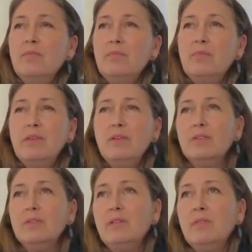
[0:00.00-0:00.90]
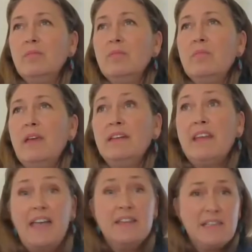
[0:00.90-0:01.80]

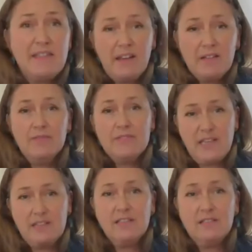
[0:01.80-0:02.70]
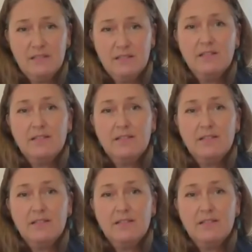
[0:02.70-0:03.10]
engage in that conversation.